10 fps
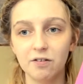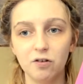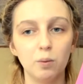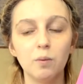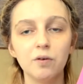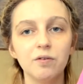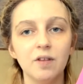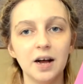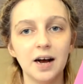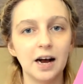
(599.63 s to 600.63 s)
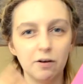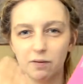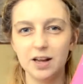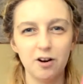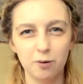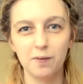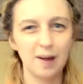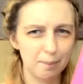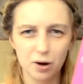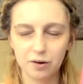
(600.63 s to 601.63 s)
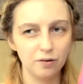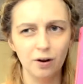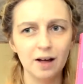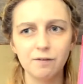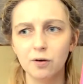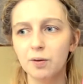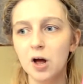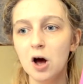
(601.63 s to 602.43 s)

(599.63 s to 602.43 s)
so it wasn't like I could relate to her on that personal level.